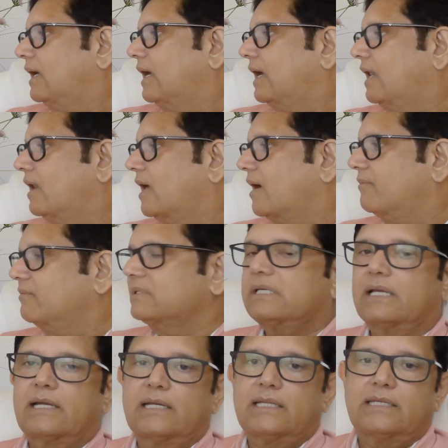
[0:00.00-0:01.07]
And
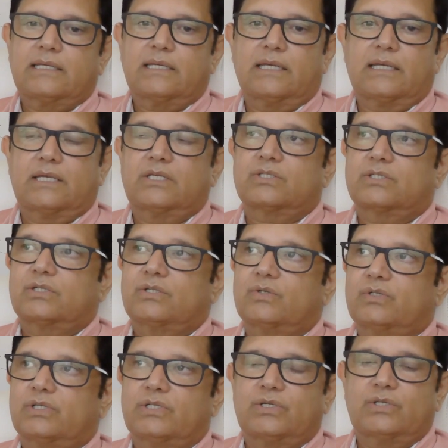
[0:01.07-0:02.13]
lamzirli is
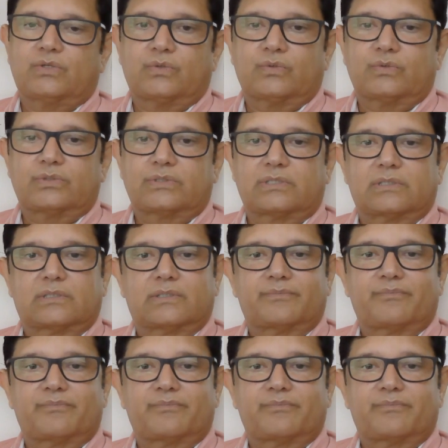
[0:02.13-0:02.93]
usually used